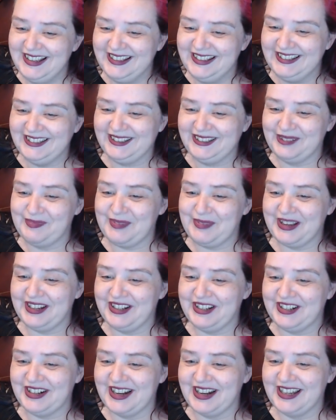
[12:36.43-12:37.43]
Little
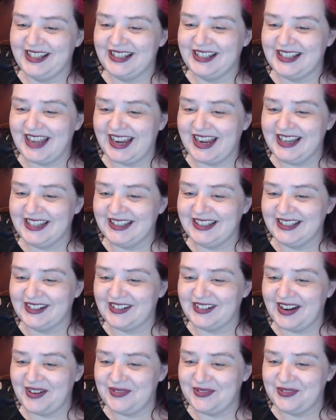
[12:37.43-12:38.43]
bird trying to tidy the
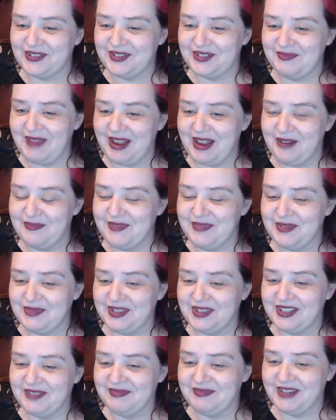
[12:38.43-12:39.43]
craft room. Help me
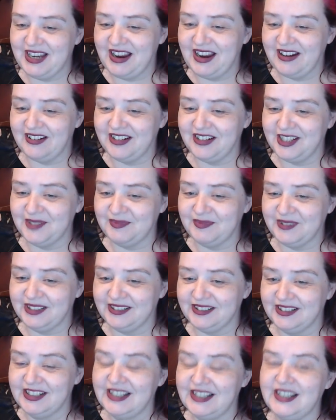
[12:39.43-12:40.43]
with some
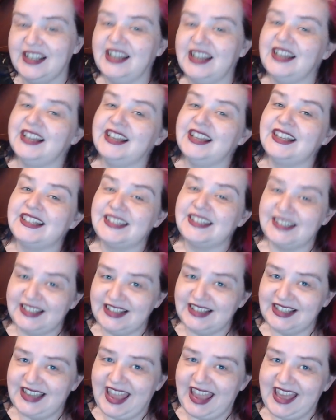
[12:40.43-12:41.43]
encouragement.
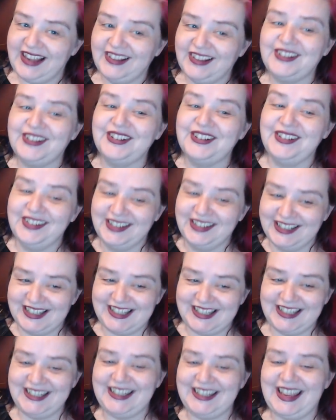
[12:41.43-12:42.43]
Stick the kettle on,
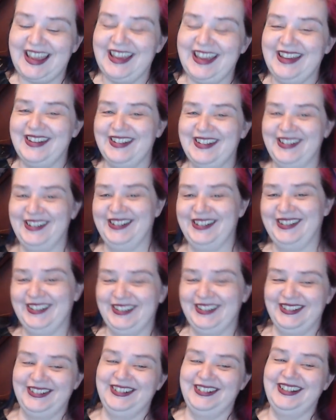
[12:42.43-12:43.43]
sit down,
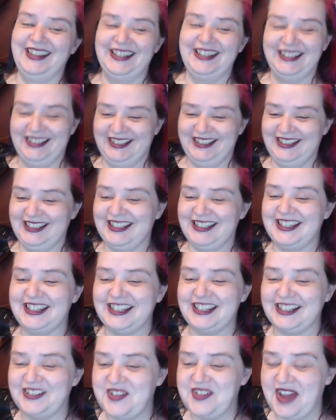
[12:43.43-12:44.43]
just
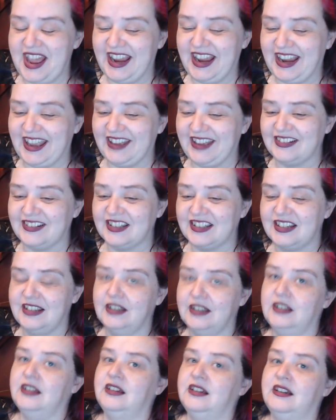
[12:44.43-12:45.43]
chill, hang out.
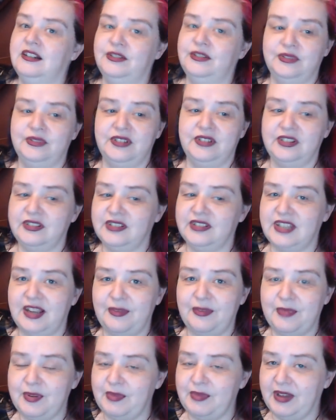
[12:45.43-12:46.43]
Oh, don't
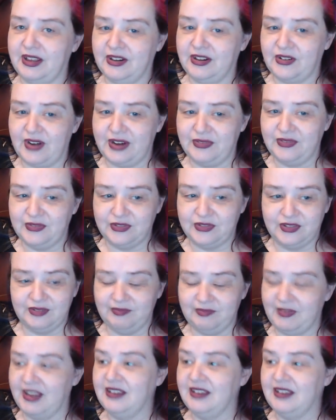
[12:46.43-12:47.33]
tell me about craft room.